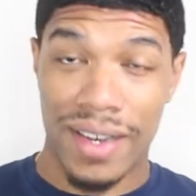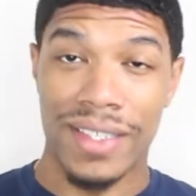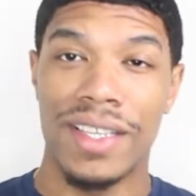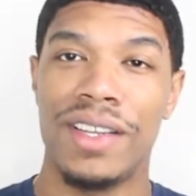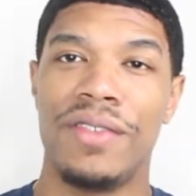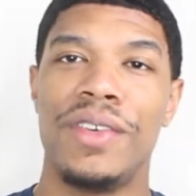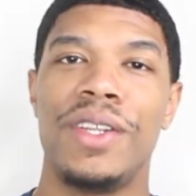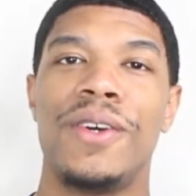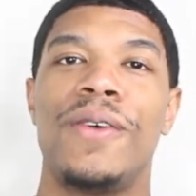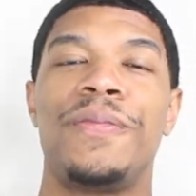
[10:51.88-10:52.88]
that's the end of the
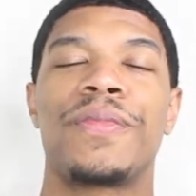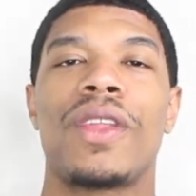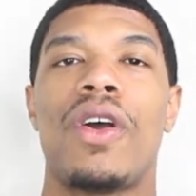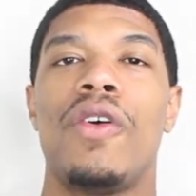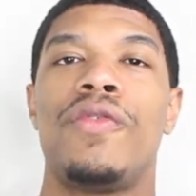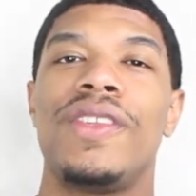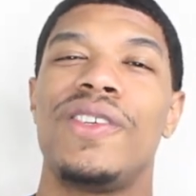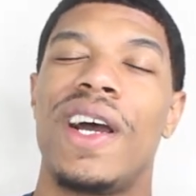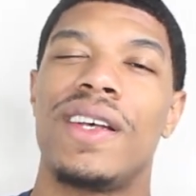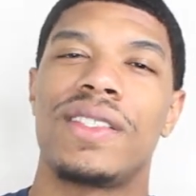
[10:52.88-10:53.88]
video. Hopefully
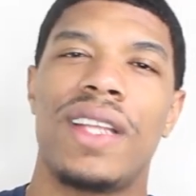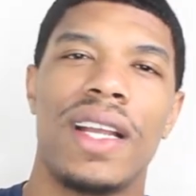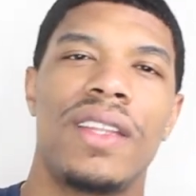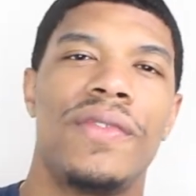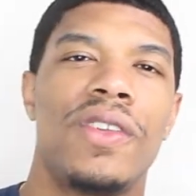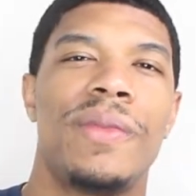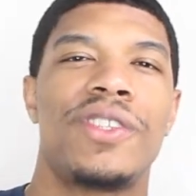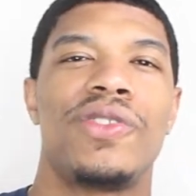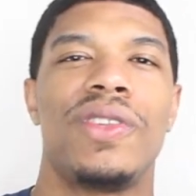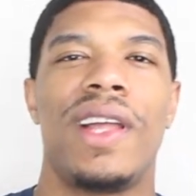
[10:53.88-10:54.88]
you guys like the video. Make
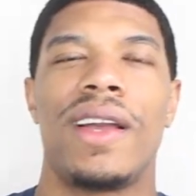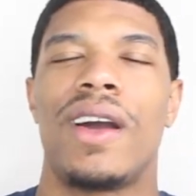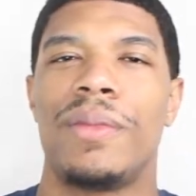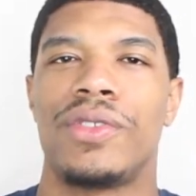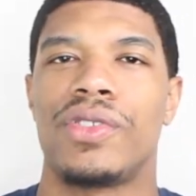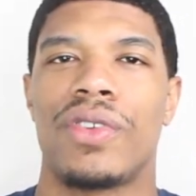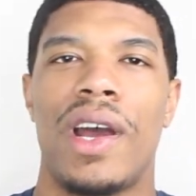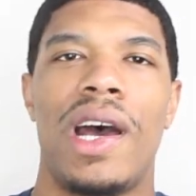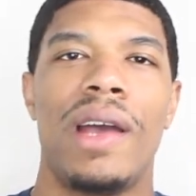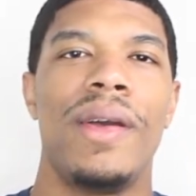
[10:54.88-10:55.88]
sure you like, comment,
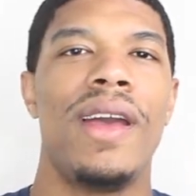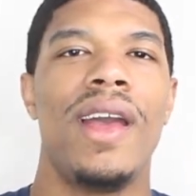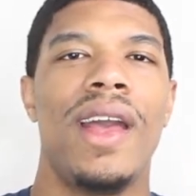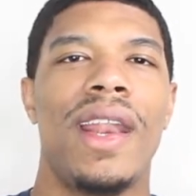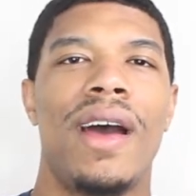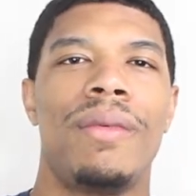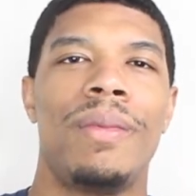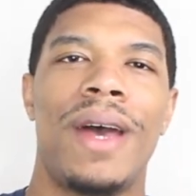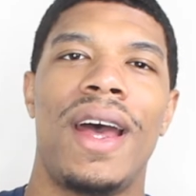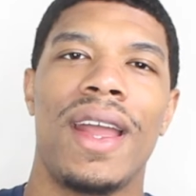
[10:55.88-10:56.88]
subscribe, and I'll
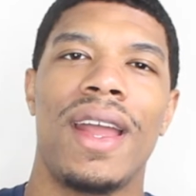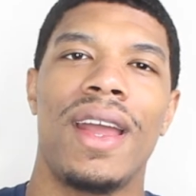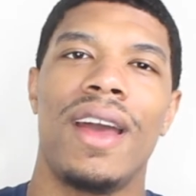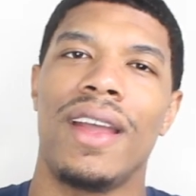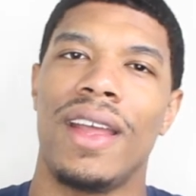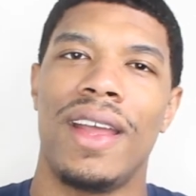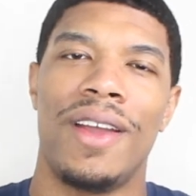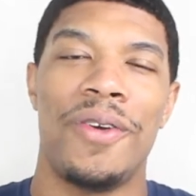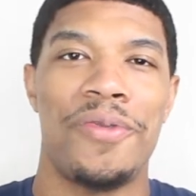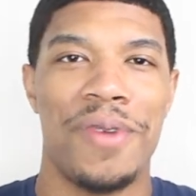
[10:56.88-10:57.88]
be back
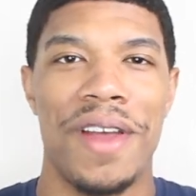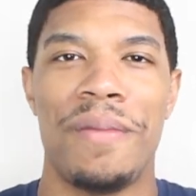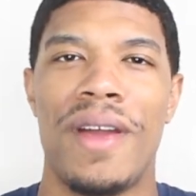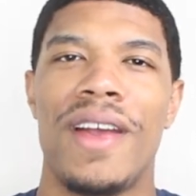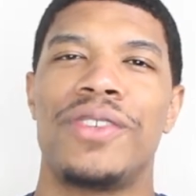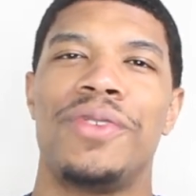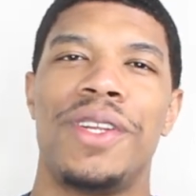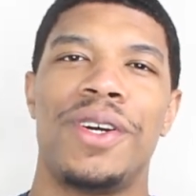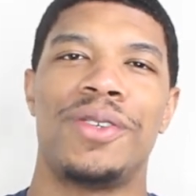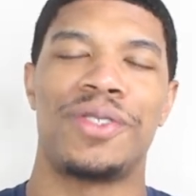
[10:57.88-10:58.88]
again with my next
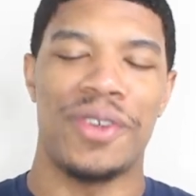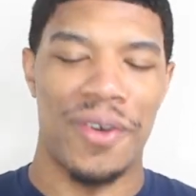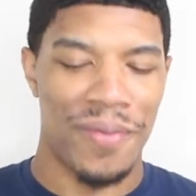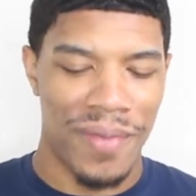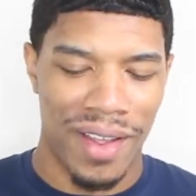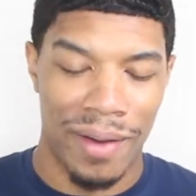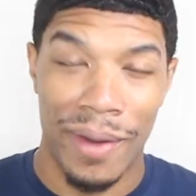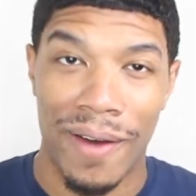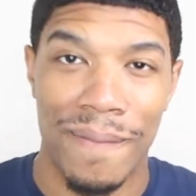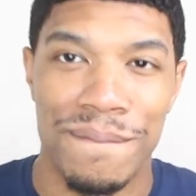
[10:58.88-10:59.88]
video. So I'm
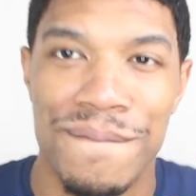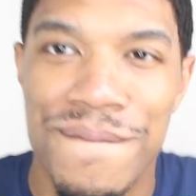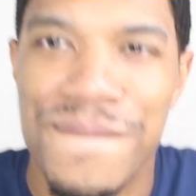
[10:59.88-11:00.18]
out.